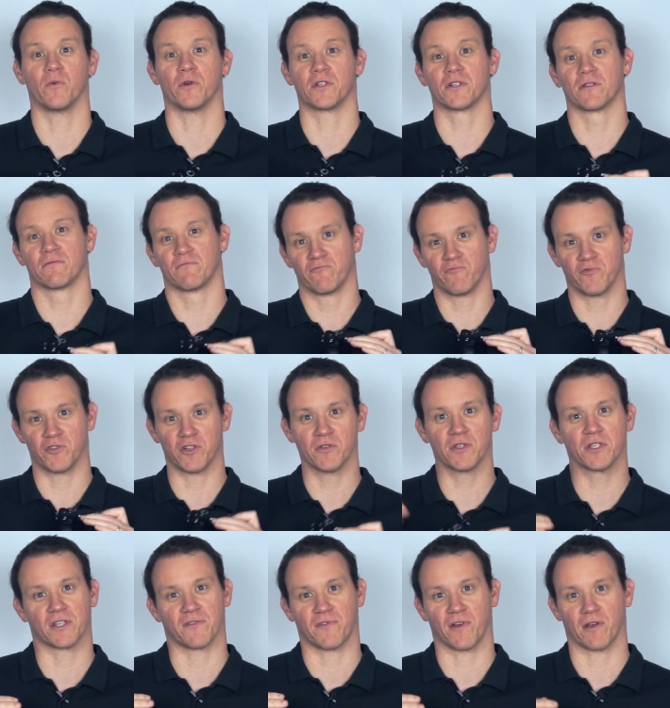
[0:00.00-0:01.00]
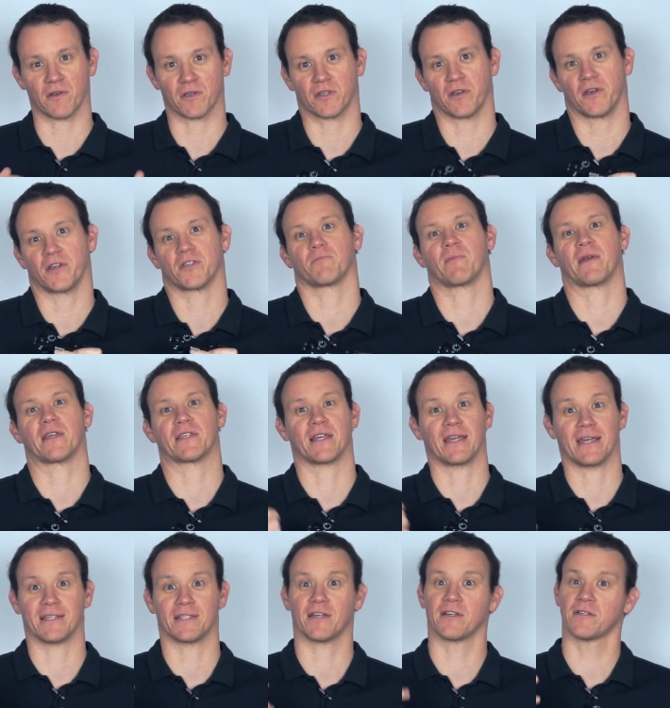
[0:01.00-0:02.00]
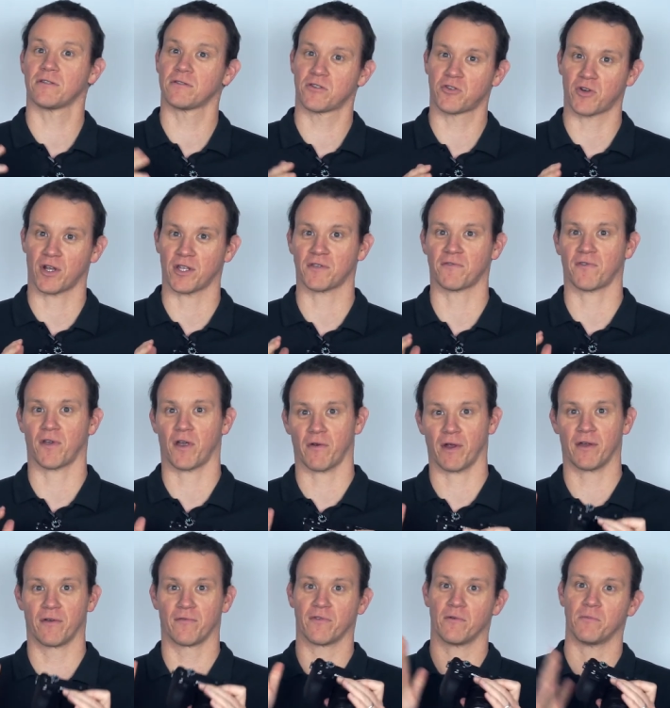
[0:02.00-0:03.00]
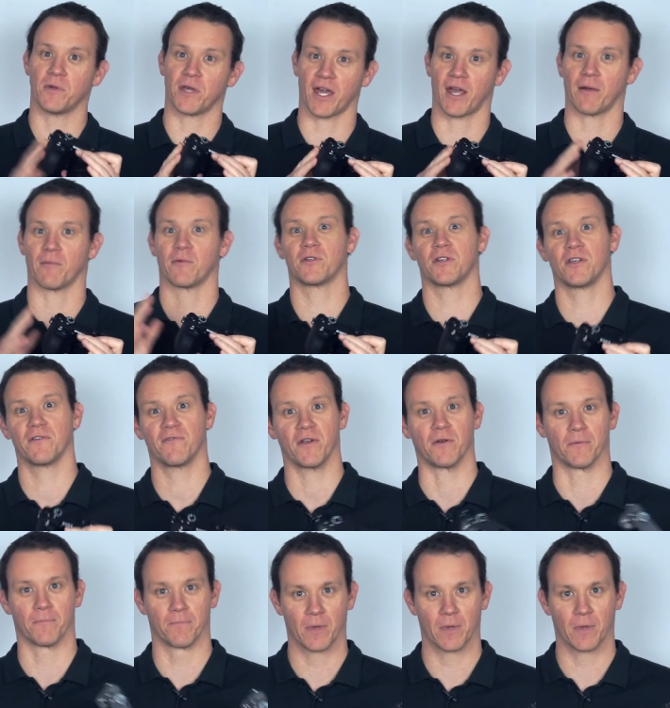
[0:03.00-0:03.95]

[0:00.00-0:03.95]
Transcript: which reduces the file size, makes it easier to transfer it from your camera to your phone.